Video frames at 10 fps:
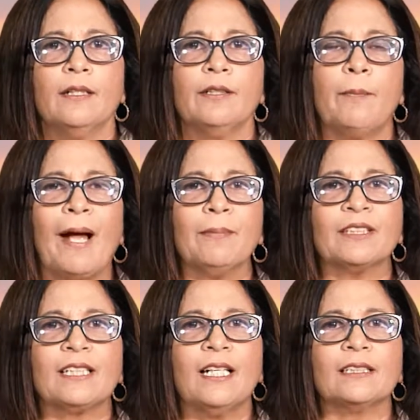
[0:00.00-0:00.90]
the
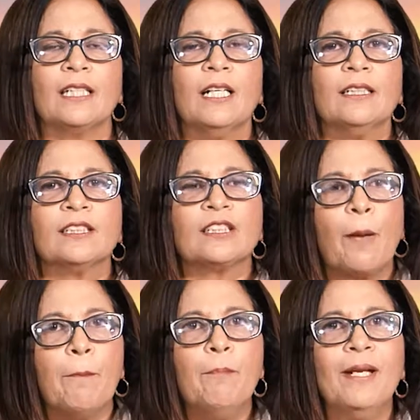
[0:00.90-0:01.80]
Bible says,
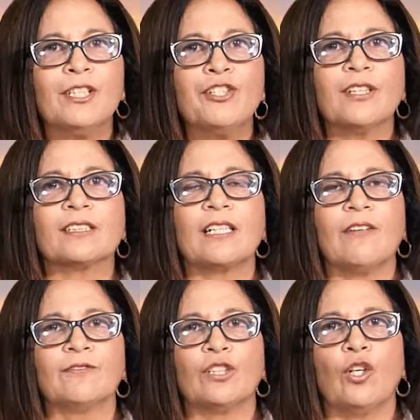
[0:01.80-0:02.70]
submit
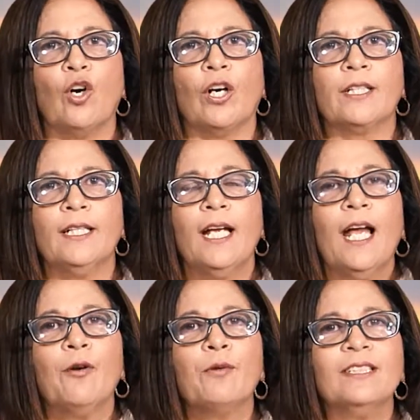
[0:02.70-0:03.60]
yourself to God,
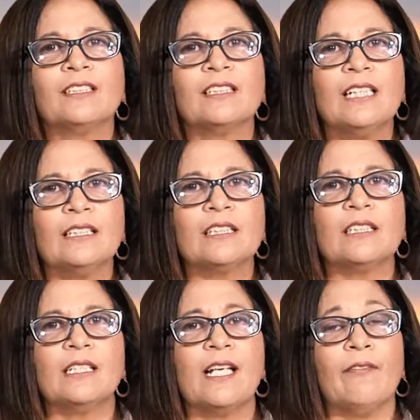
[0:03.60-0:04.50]

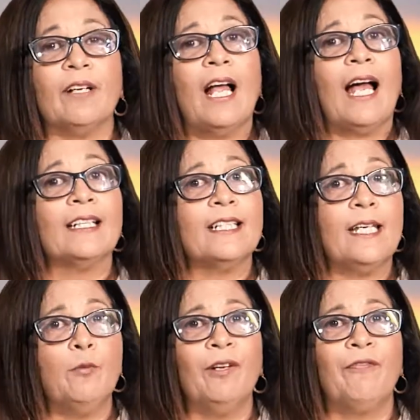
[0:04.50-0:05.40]
resist the devil, and
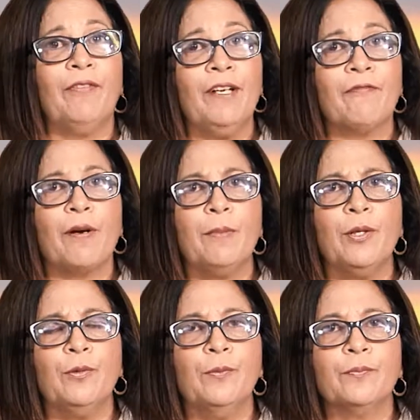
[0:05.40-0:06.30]
he will flee from
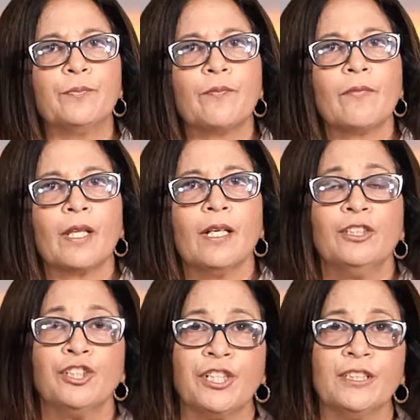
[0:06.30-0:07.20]
you.
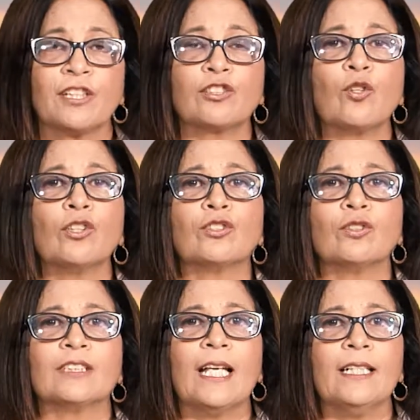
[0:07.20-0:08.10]
Jesus
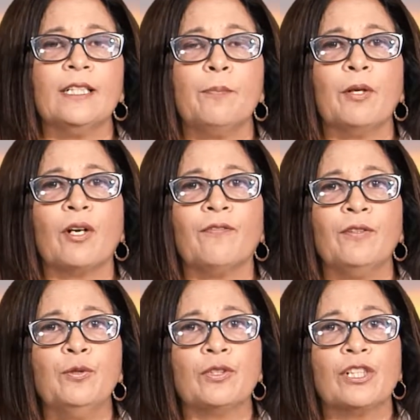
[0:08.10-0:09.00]
also said in the book of
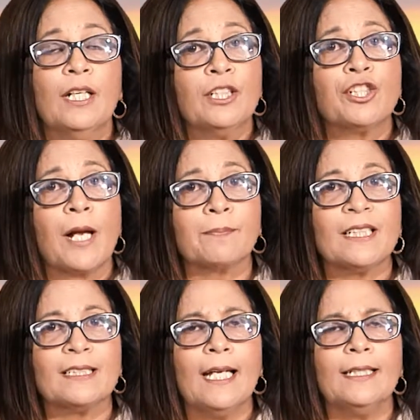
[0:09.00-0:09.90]
Luke
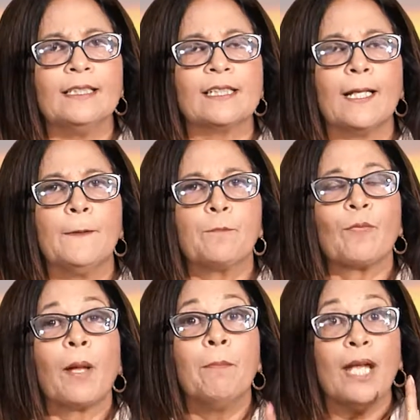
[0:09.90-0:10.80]
chapter 10, he said,
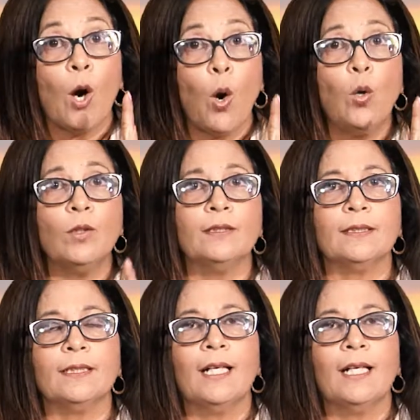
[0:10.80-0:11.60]
behold,